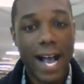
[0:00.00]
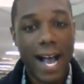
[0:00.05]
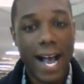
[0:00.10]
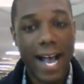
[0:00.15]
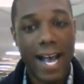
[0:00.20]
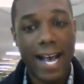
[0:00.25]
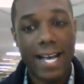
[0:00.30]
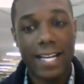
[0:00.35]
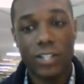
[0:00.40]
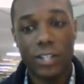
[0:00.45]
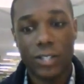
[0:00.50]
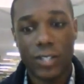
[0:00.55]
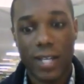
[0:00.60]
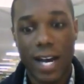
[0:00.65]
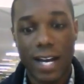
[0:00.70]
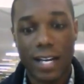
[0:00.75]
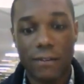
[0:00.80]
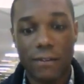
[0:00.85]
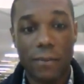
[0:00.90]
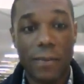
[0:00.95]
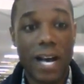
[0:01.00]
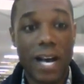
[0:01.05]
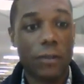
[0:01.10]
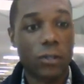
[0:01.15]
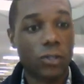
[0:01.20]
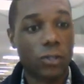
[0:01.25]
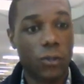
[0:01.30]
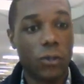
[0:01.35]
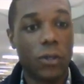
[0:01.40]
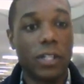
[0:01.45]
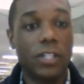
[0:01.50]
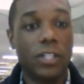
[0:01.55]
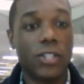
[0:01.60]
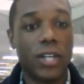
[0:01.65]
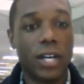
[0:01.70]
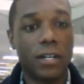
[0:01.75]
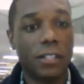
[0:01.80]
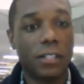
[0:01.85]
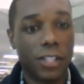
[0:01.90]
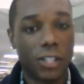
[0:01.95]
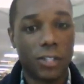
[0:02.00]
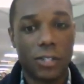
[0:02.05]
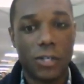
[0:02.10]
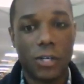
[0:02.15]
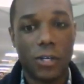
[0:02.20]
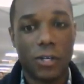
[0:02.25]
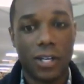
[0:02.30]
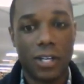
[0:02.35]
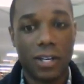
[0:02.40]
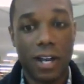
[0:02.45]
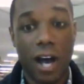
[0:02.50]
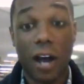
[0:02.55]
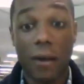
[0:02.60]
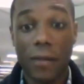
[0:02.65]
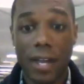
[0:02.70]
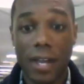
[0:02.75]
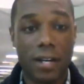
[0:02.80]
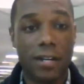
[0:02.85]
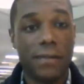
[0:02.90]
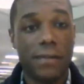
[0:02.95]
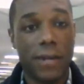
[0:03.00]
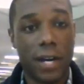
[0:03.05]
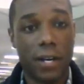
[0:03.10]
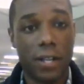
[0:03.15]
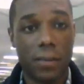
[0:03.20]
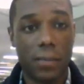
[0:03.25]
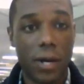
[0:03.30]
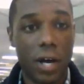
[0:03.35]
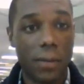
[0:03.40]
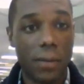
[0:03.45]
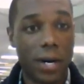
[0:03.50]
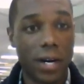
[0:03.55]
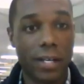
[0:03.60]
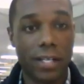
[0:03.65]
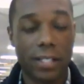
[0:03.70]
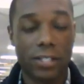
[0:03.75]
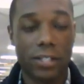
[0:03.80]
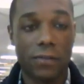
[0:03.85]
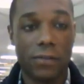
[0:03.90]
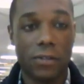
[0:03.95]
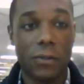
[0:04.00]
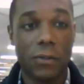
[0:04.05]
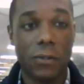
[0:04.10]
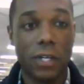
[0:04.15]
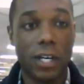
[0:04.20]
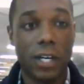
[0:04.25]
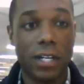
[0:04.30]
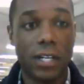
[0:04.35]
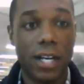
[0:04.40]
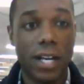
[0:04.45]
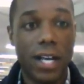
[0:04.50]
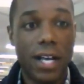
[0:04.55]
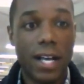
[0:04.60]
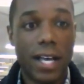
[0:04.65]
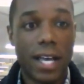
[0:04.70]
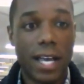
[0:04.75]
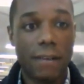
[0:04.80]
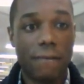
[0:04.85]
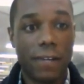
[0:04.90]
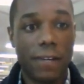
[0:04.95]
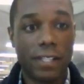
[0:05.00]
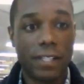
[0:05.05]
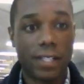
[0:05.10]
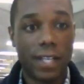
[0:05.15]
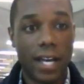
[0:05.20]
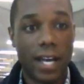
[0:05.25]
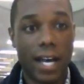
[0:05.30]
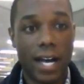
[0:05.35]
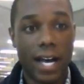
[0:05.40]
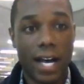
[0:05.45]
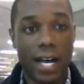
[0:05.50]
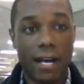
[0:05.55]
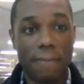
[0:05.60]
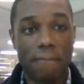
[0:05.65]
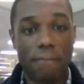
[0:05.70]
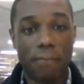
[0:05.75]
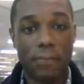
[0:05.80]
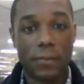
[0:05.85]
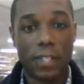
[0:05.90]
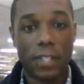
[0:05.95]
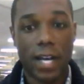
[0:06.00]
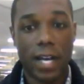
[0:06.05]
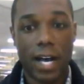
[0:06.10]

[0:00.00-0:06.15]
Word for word: and just kind of about the school in general, just so you can knock that interview out of the ballpark as if you would if it's a, um,